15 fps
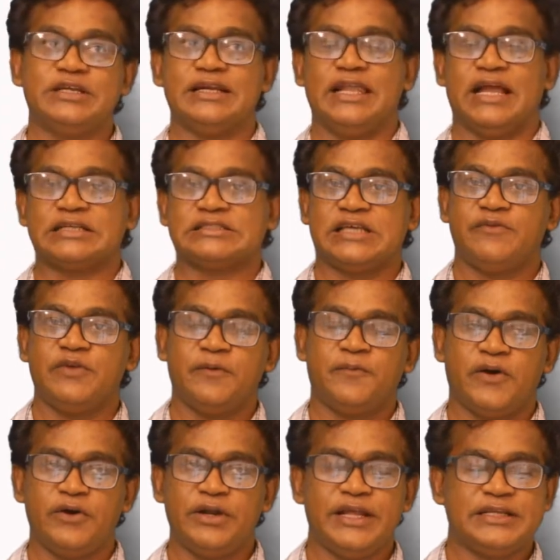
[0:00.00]
the Lak Saviya
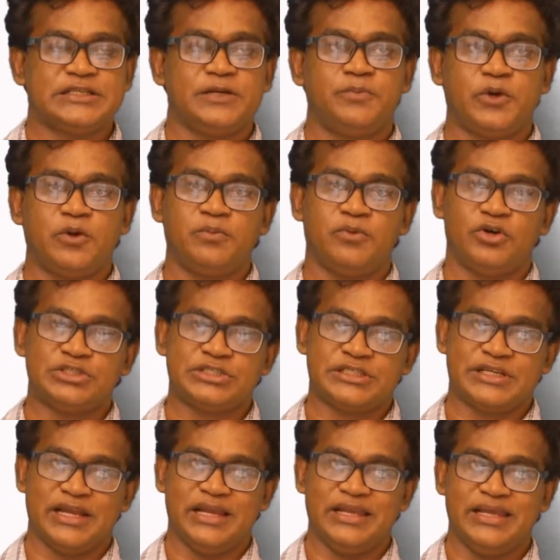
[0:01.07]
Foundation from
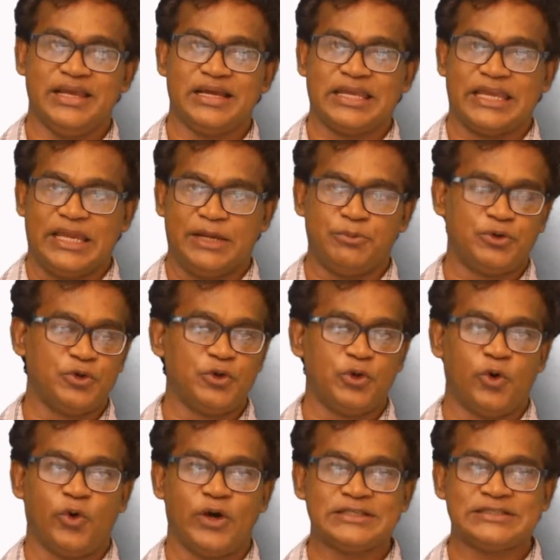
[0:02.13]
Australia came to
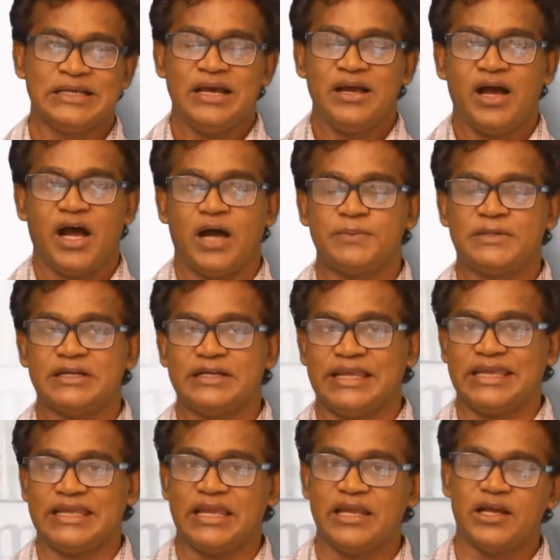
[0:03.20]
know us after
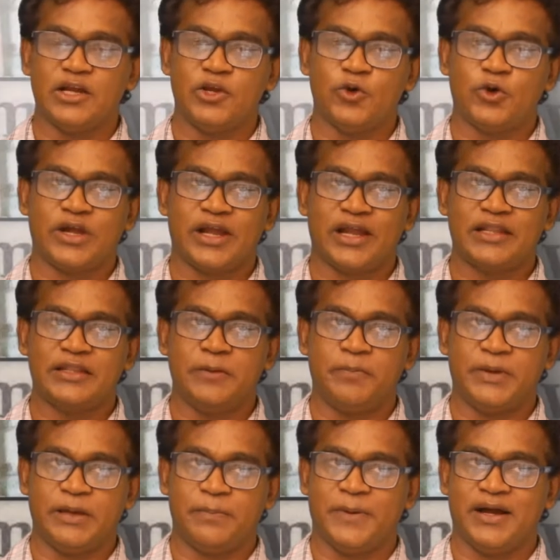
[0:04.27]
taking a look at the
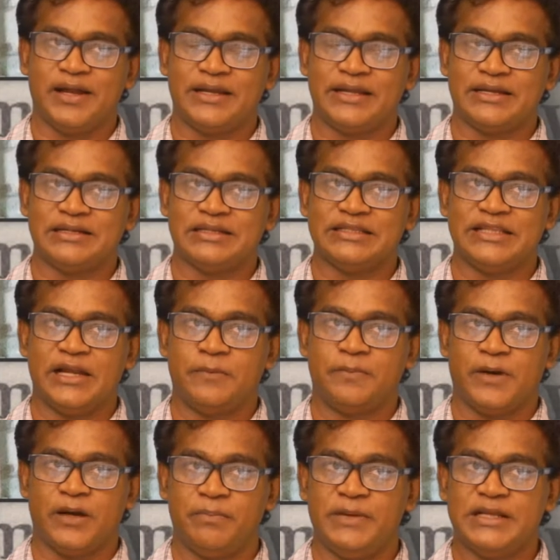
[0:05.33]
paper article that
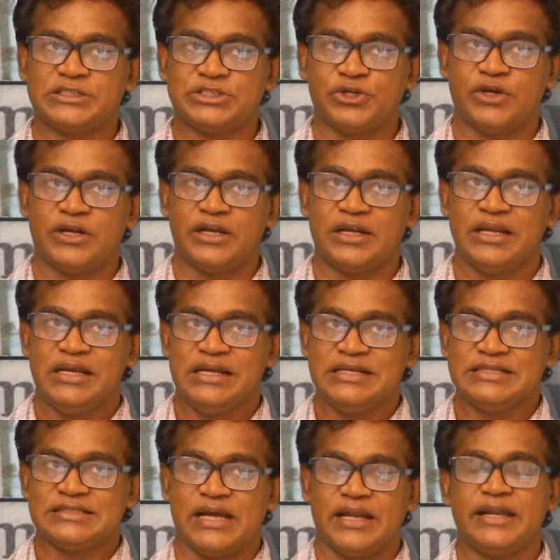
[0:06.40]
published on
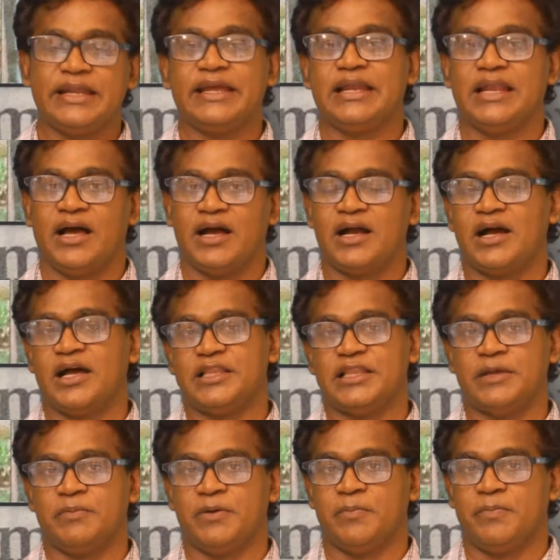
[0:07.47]
Sunday Lanka
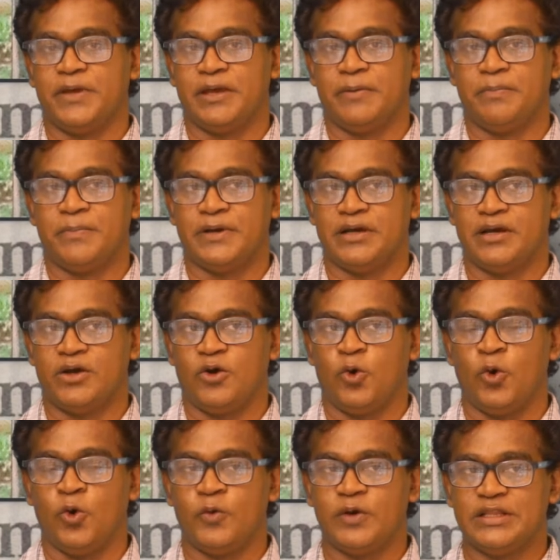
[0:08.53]
Deepa paper
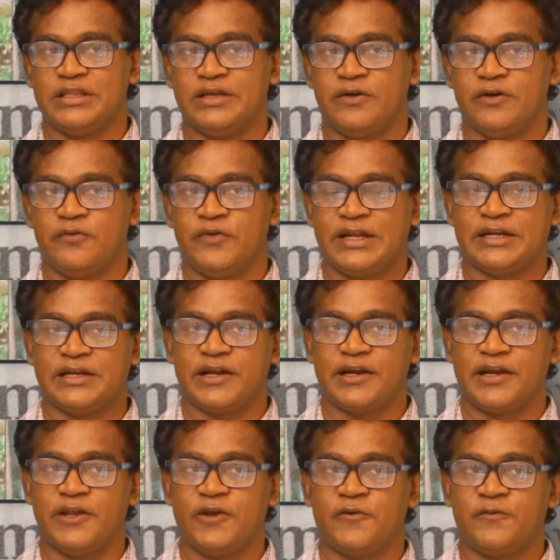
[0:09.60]
over the
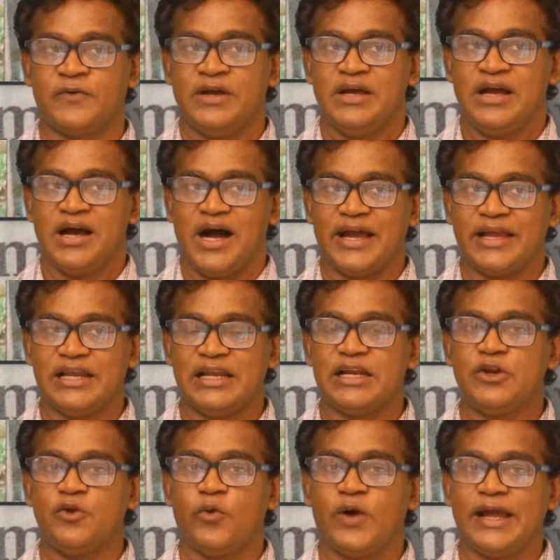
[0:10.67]
victory of
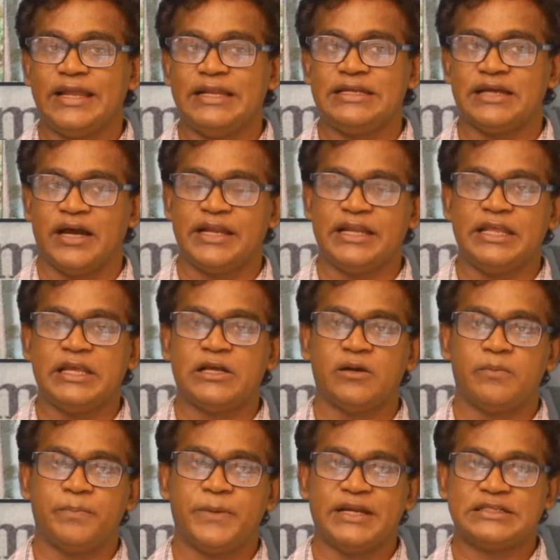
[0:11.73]
island-wide IT
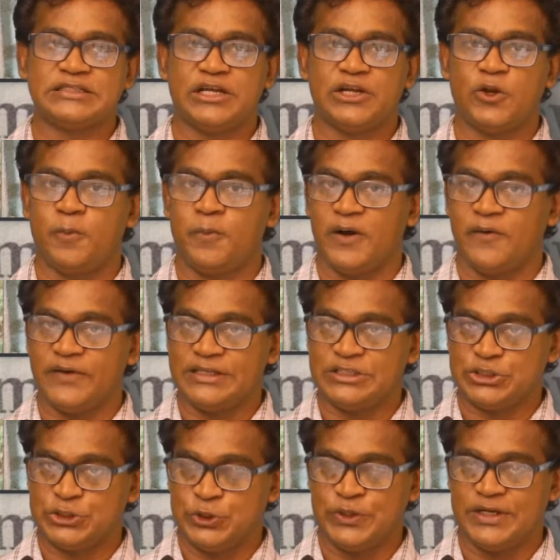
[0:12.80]
competition of our
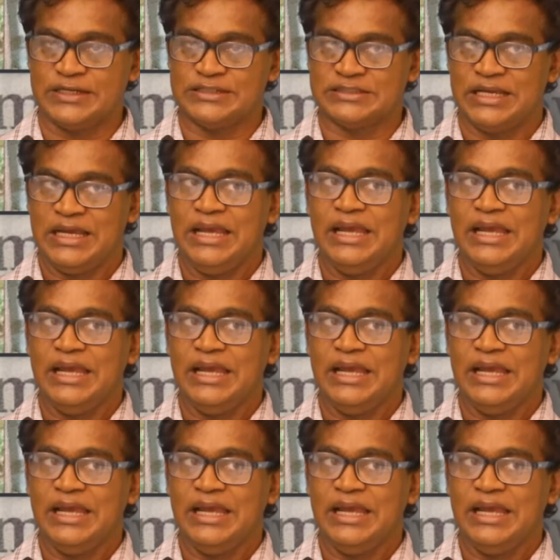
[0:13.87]
students